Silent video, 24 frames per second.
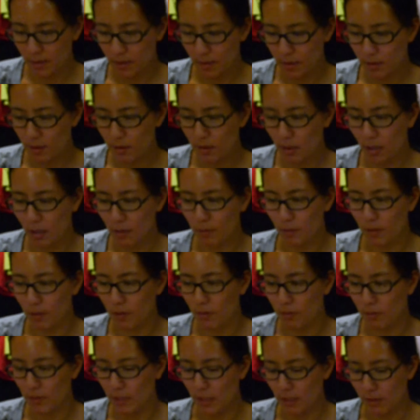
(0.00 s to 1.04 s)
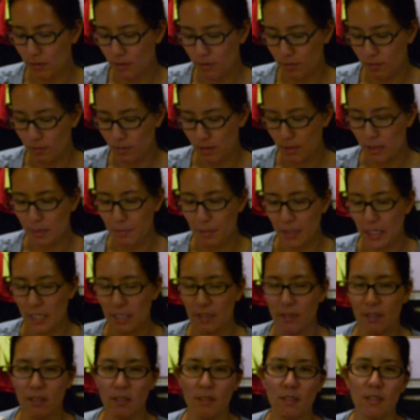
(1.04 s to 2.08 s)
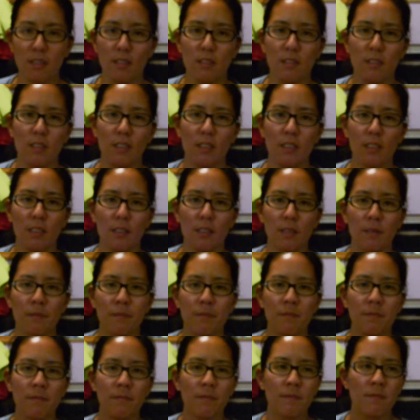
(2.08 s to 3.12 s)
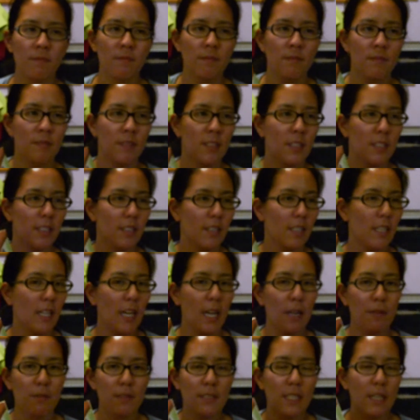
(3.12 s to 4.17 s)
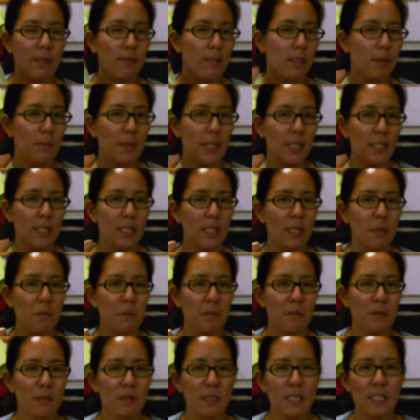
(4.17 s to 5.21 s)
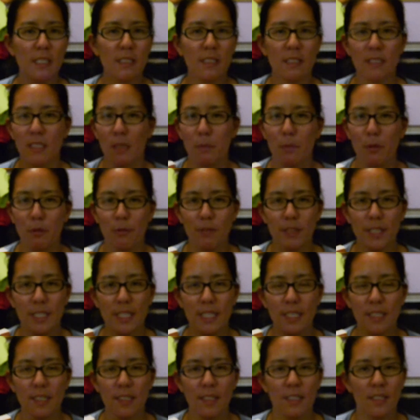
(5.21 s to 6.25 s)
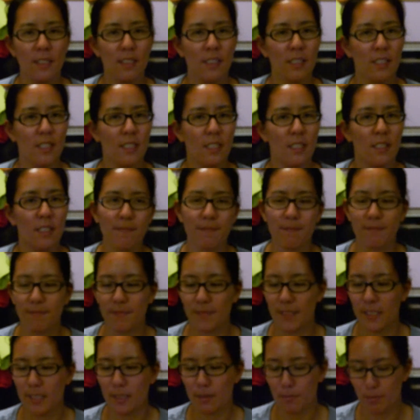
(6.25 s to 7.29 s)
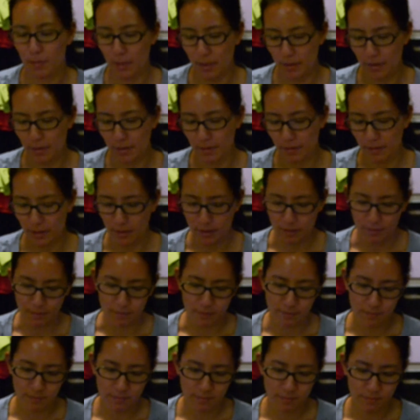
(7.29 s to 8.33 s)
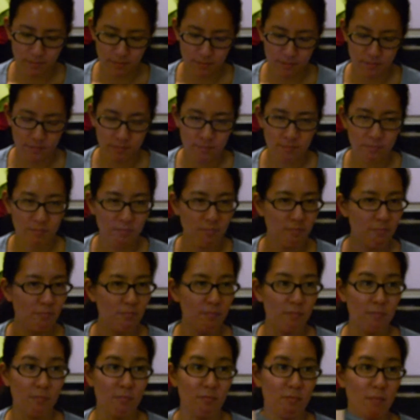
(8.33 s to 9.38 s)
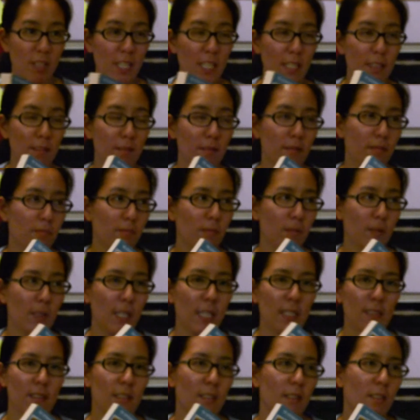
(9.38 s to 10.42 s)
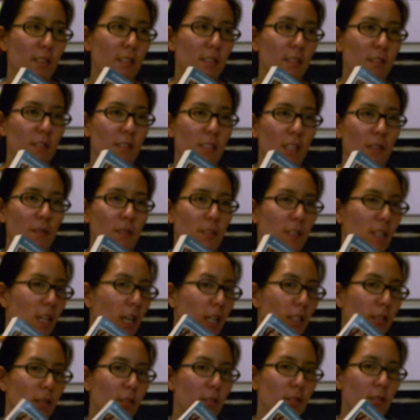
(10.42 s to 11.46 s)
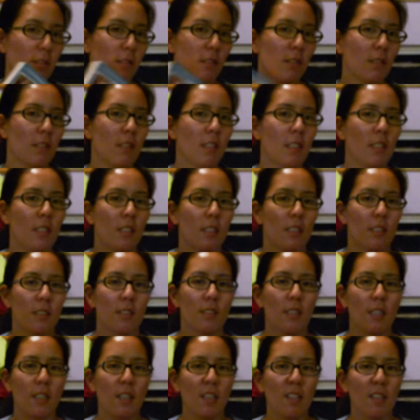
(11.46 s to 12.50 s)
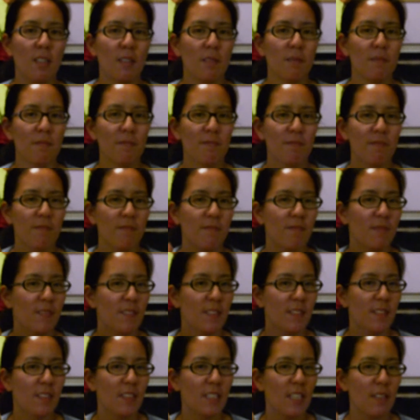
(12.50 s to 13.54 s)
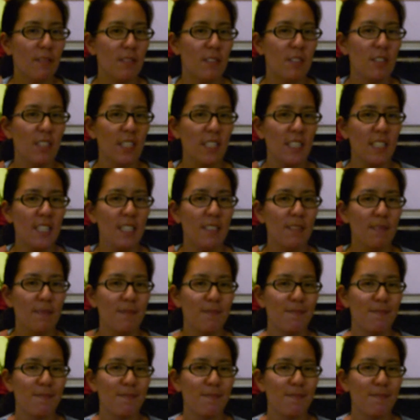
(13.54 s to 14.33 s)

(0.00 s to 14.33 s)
a little over 320 pages, so yeah, I would definitely pick it up. Easy summer read. It's probably, you know, less than $7. So definitely check it out.